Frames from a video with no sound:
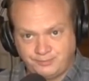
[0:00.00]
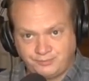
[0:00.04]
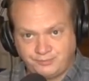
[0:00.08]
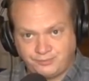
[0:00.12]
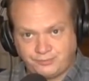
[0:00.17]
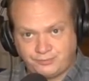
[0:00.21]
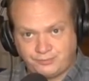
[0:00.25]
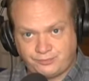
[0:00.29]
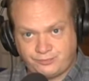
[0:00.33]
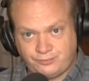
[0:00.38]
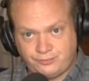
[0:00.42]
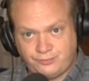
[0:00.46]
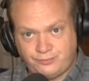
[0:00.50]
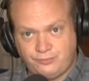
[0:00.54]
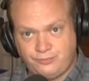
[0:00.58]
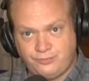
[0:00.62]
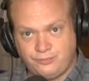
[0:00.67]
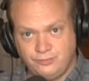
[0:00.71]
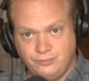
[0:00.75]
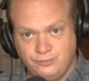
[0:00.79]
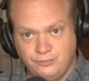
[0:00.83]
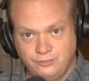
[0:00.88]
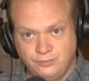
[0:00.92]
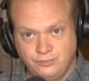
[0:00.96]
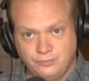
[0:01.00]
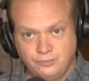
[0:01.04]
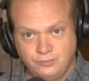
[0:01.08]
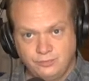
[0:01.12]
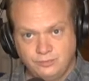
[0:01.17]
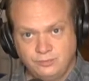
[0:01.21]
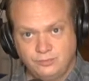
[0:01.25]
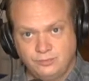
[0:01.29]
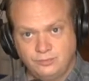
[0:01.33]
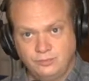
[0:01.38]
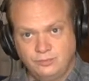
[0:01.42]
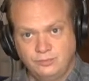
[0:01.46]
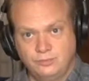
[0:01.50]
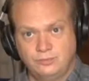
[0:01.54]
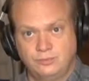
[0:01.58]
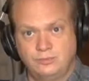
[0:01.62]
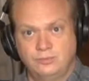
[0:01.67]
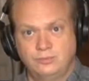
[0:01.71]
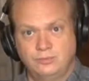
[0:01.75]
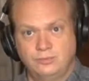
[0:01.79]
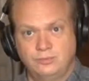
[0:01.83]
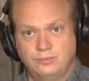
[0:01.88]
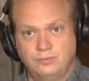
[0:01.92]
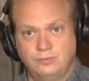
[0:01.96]

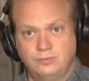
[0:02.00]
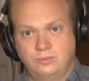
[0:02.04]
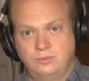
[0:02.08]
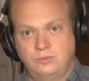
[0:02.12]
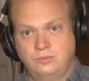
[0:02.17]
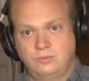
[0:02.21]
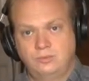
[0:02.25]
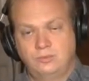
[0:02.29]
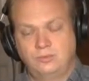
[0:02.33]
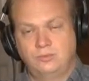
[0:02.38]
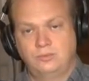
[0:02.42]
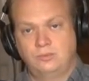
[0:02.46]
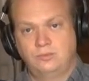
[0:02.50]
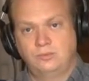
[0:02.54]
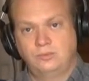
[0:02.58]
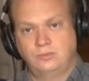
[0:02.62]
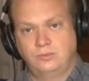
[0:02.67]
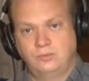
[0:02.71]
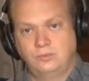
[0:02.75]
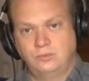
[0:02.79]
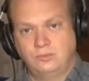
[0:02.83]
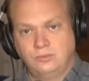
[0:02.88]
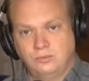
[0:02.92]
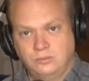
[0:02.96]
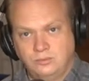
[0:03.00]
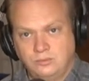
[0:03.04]
The person shown says nothing.